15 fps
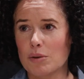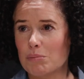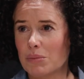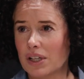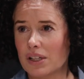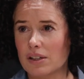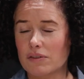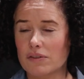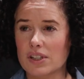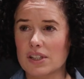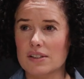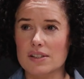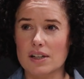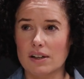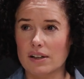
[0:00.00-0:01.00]
many of
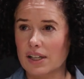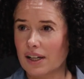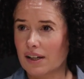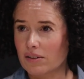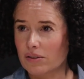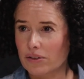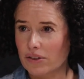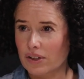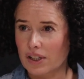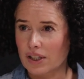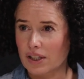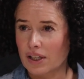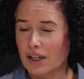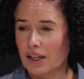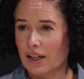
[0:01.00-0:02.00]
these
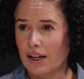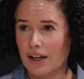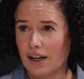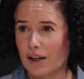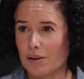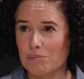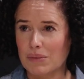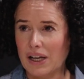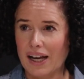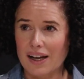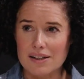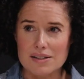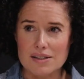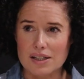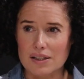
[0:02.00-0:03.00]
unhealthy
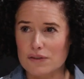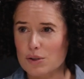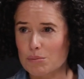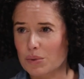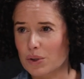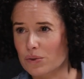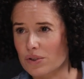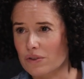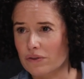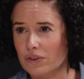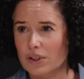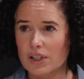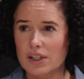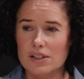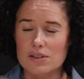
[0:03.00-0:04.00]
additives,
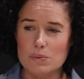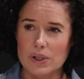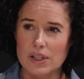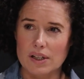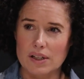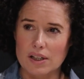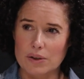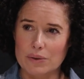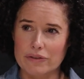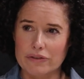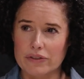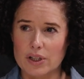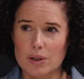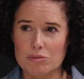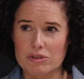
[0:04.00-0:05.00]
emulsifiers, where they're low in
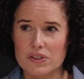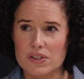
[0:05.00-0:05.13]
fibre,